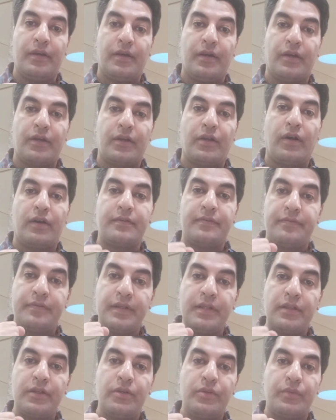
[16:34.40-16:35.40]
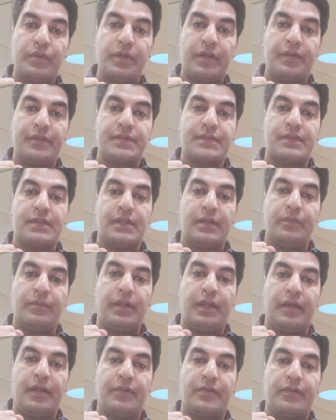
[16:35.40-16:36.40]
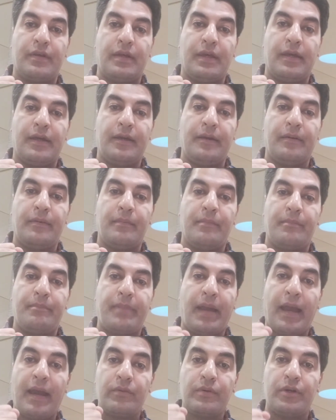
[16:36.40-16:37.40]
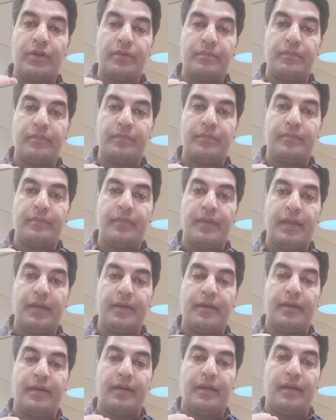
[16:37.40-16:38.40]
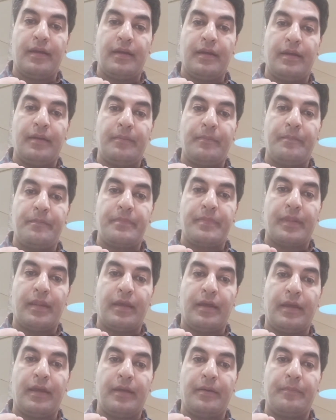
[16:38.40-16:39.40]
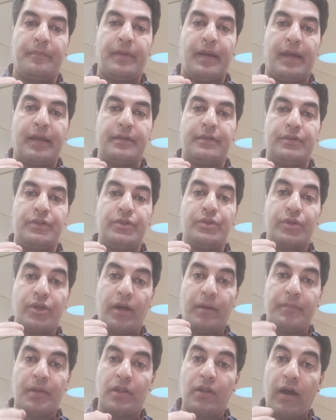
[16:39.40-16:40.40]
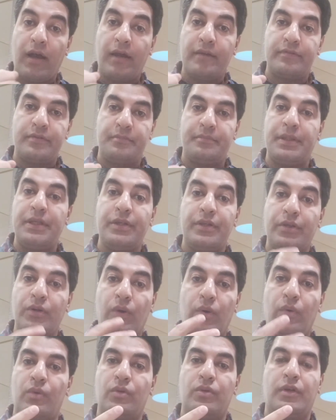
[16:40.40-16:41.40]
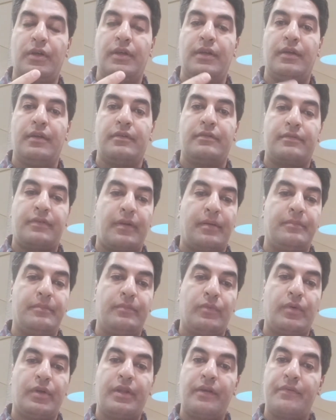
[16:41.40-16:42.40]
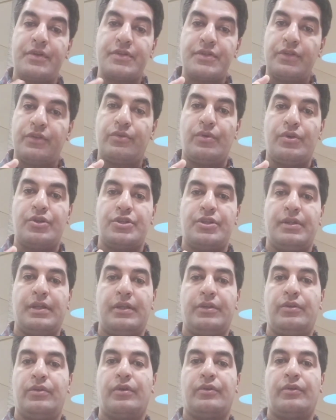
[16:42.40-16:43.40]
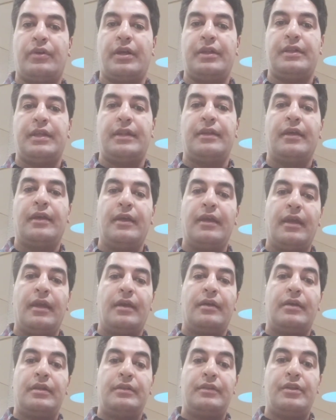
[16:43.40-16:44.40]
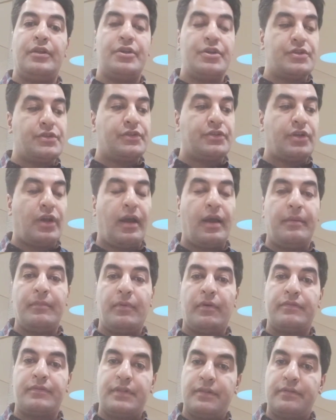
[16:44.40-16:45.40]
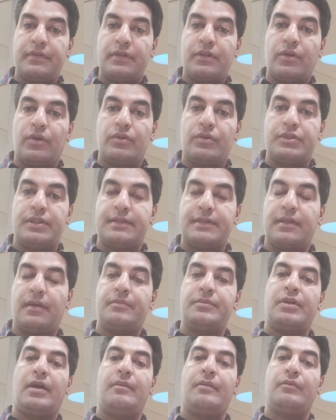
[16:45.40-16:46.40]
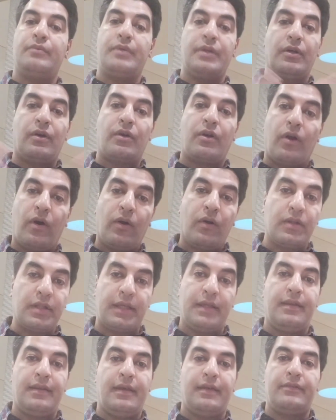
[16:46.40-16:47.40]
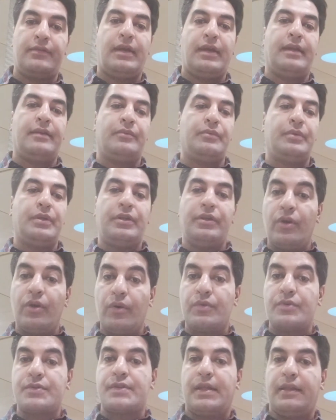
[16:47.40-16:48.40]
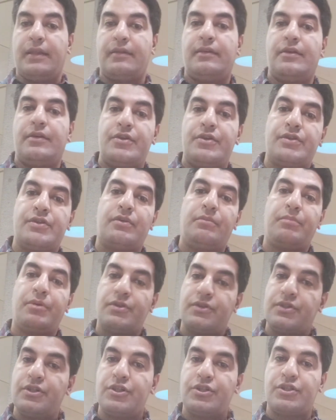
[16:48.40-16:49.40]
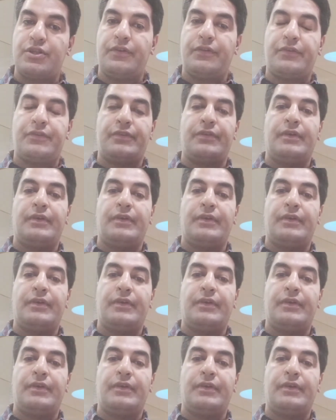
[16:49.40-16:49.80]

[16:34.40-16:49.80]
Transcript: God fill you with His with His uh, power, and, and and you come alive, being whole from whatever situation that you are riding. There is a time of difficulty. Sometimes we are all in it, and we know that there is a positions,